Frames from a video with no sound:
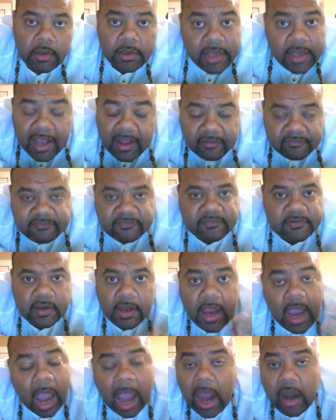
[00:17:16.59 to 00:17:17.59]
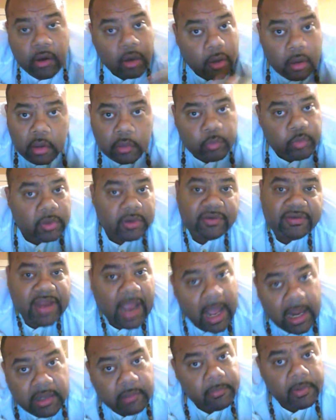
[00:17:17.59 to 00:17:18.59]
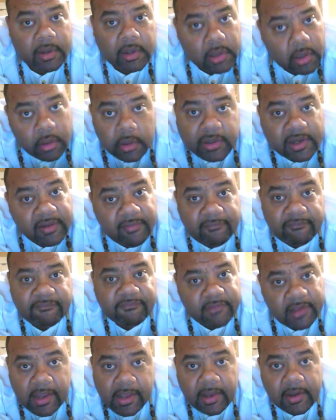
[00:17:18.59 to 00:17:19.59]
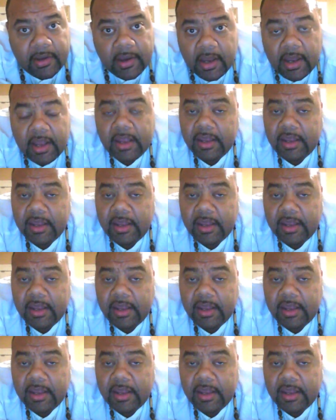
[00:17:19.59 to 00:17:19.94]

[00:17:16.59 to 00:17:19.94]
Yes, I heard what Donnie McClurkin said.